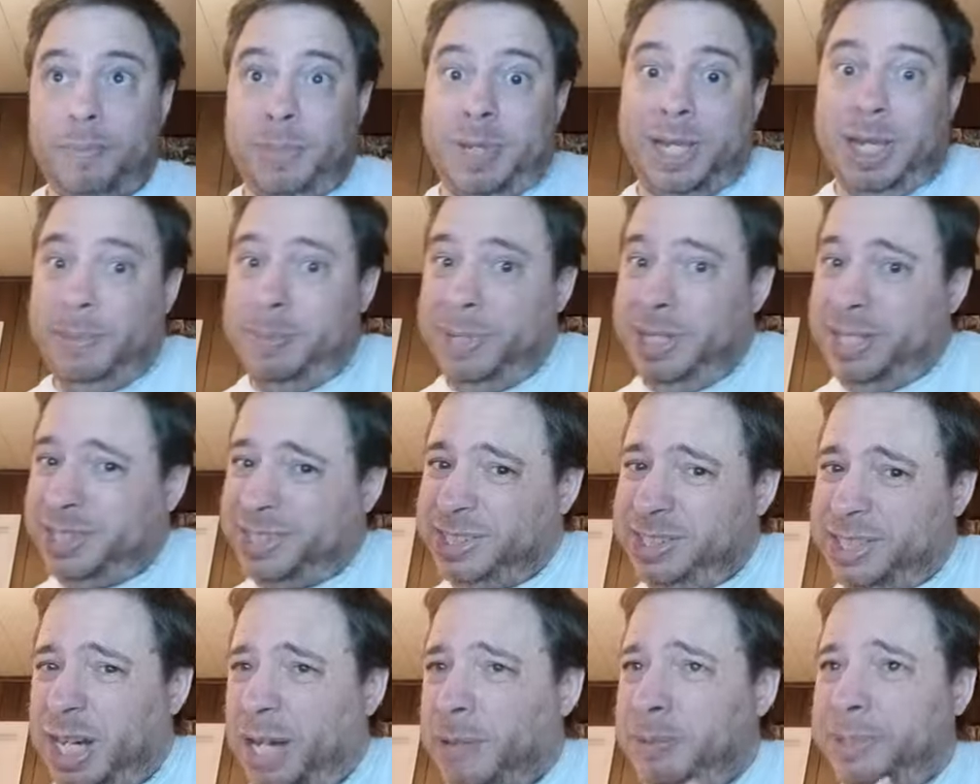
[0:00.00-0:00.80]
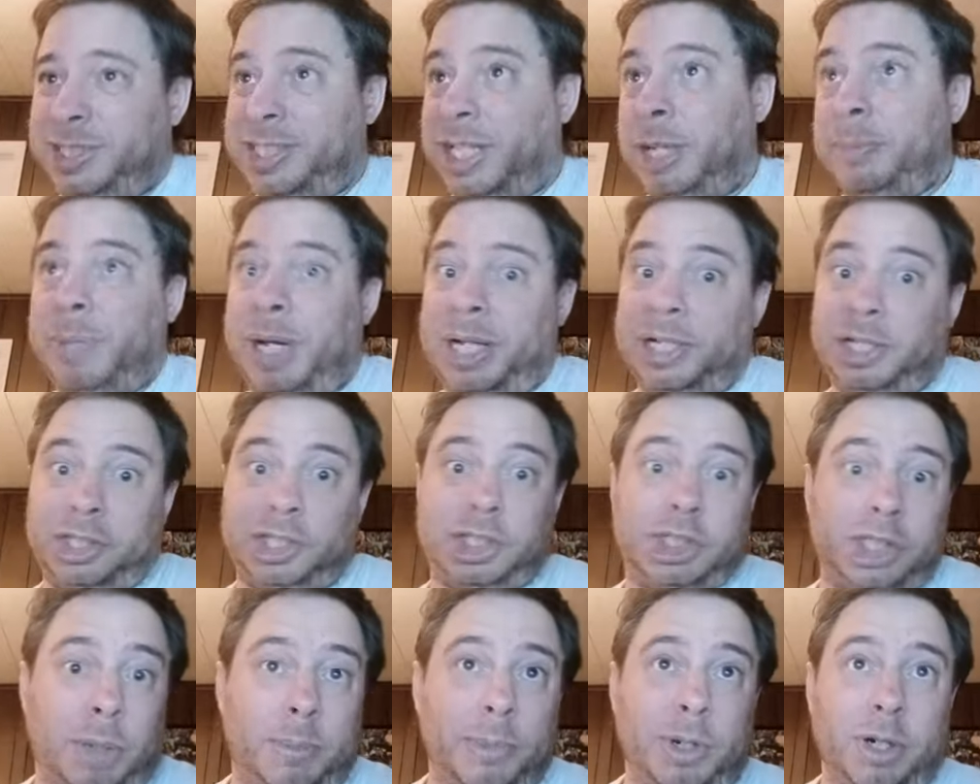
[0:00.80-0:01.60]
Maybe this. I would say by the
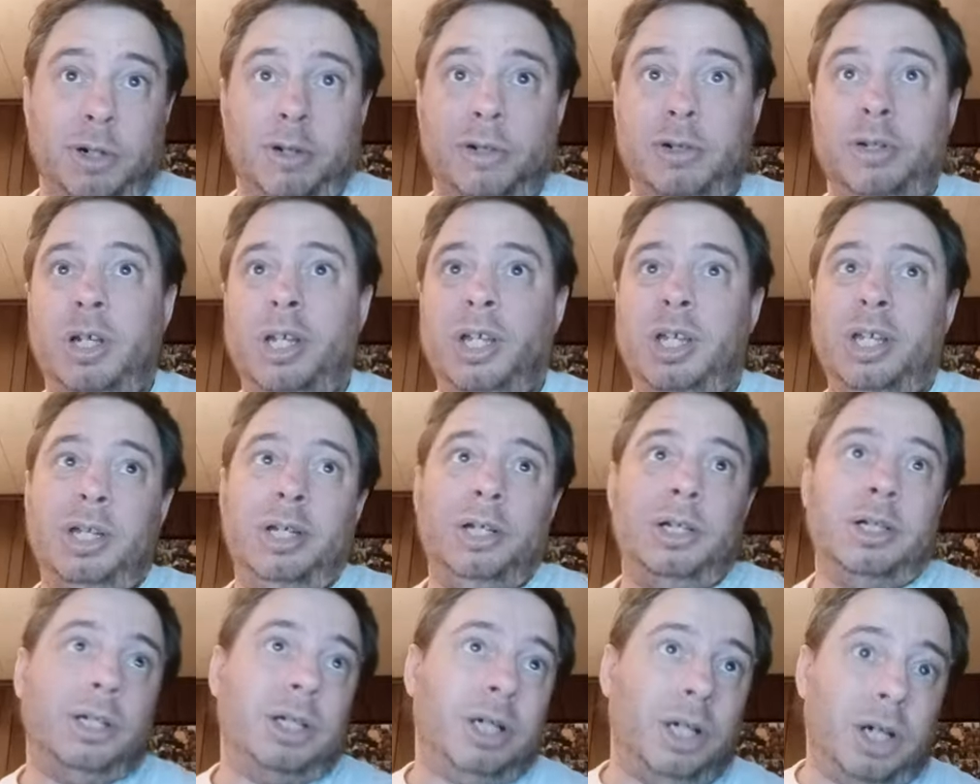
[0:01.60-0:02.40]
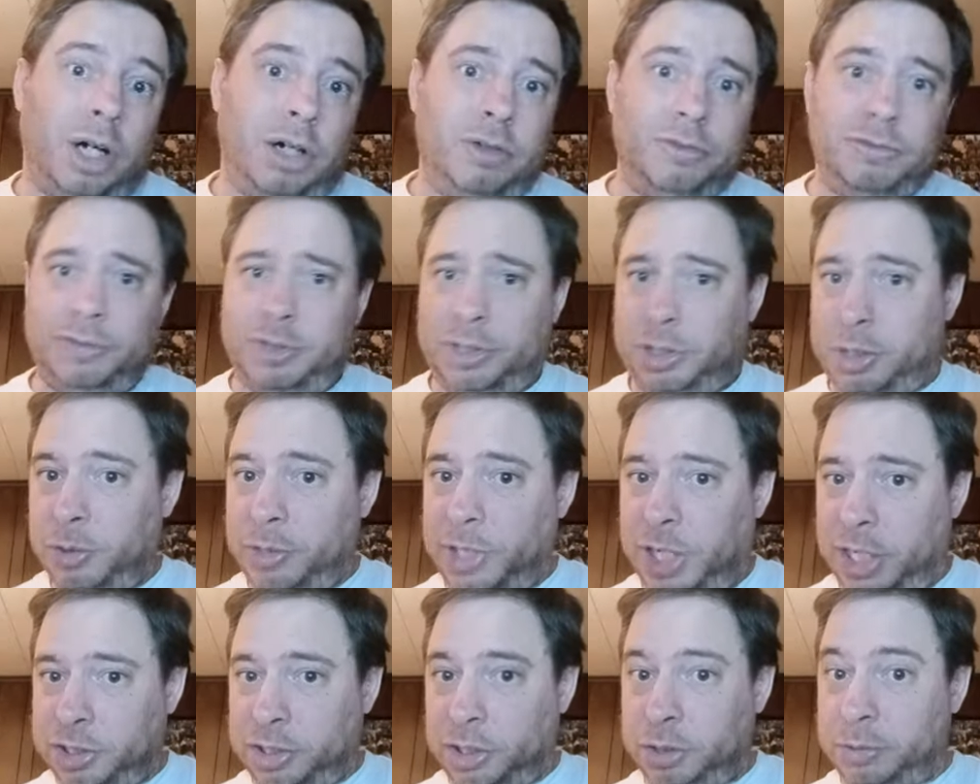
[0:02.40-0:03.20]
summer of
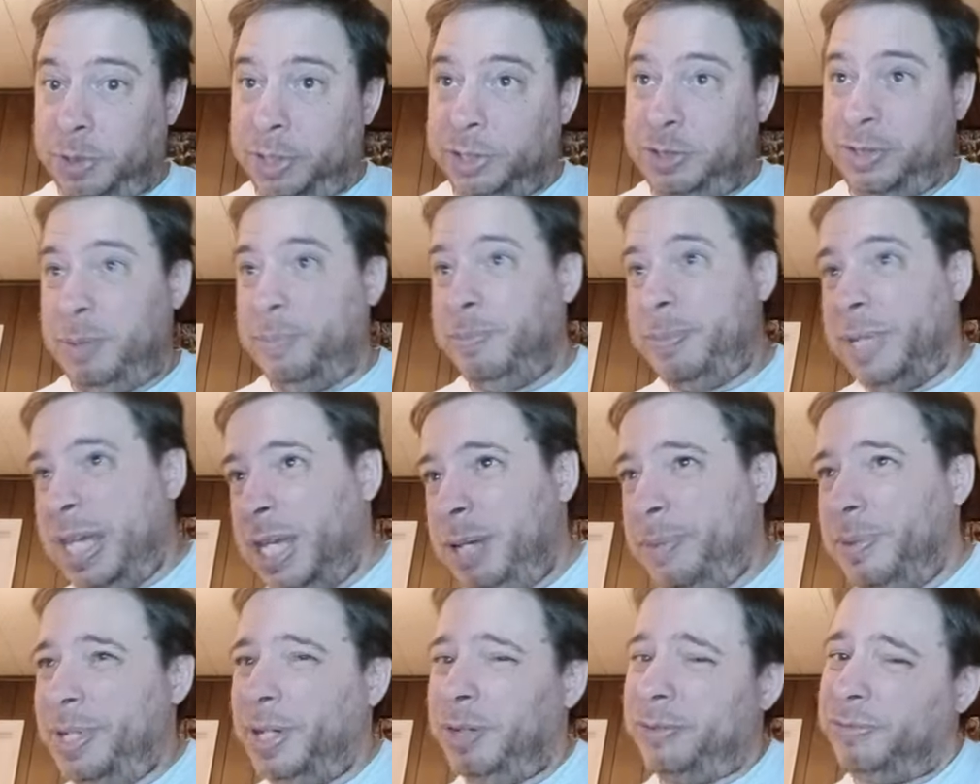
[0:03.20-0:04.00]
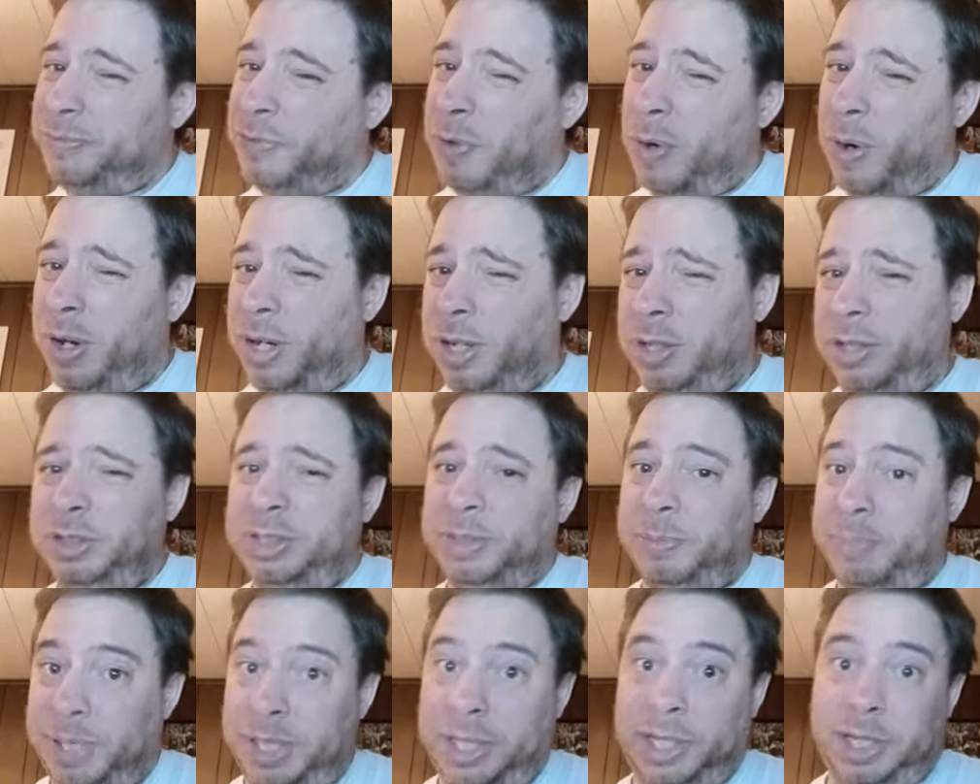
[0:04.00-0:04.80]
2020, maybe the
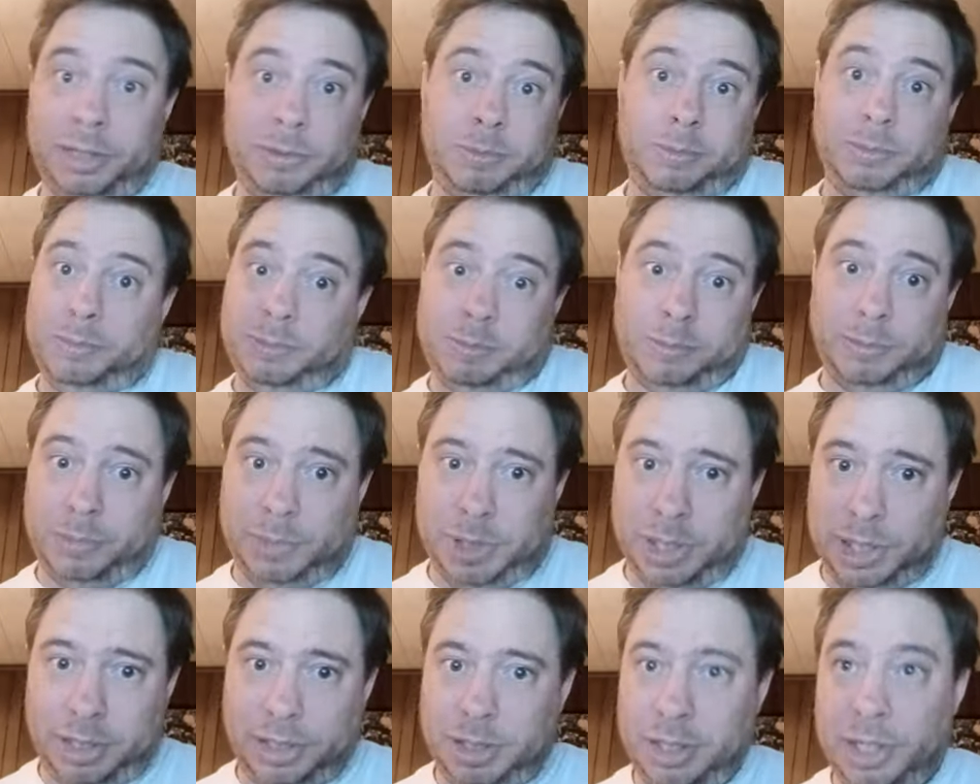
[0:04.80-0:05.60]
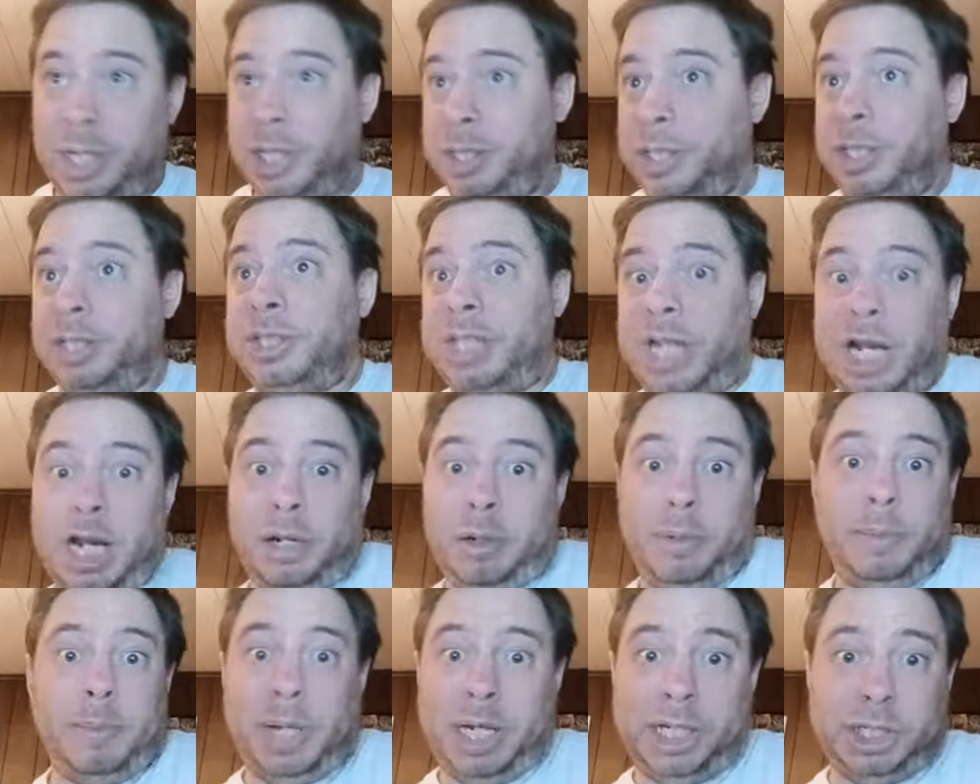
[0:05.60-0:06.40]
fall, depending on when this
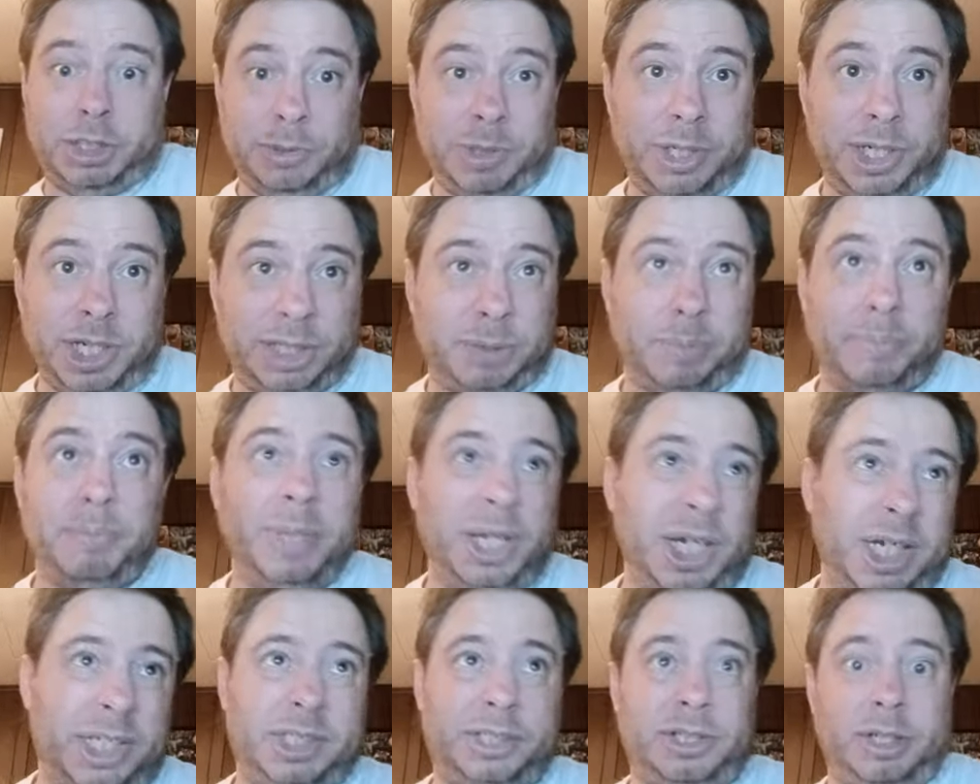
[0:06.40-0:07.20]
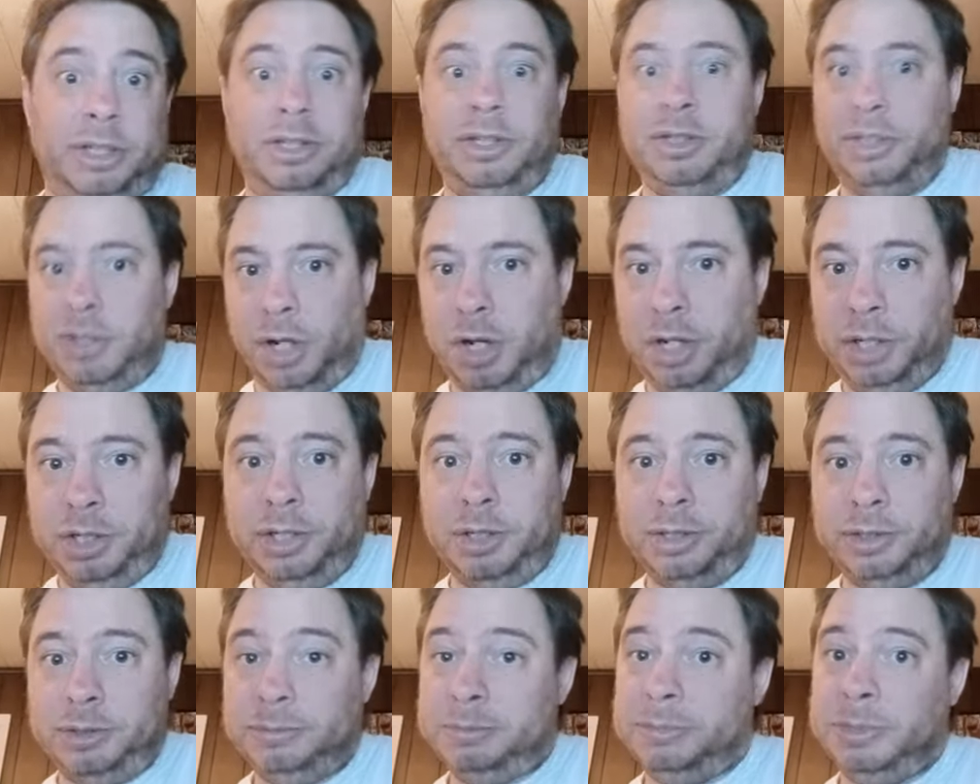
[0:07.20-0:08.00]
album actually gets mixed and
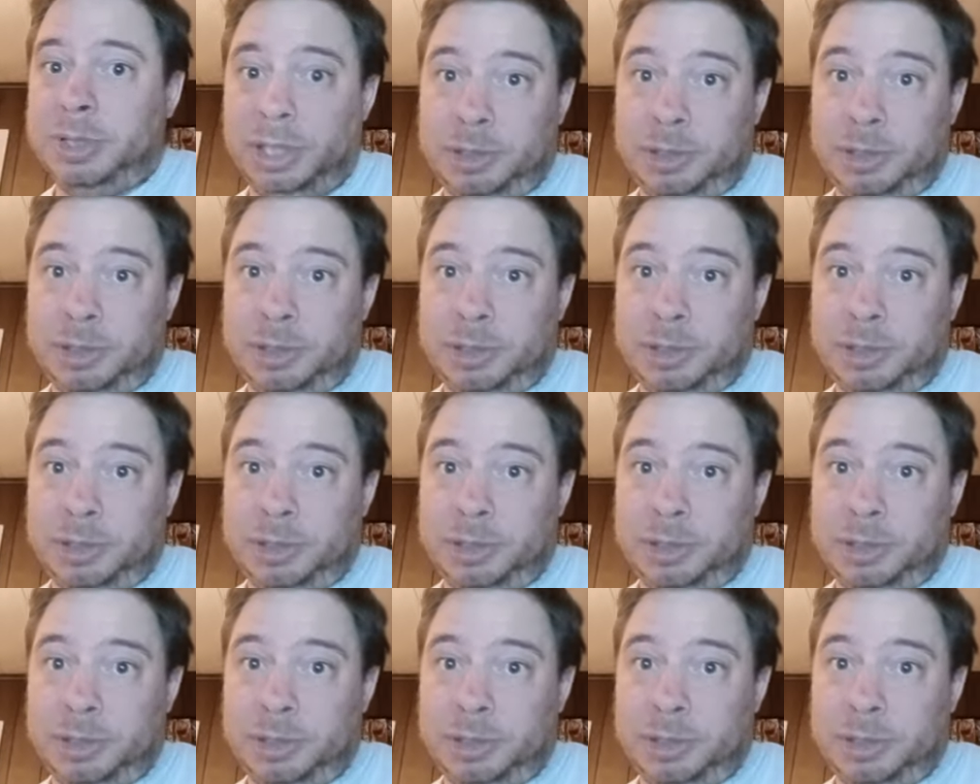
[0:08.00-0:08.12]
done,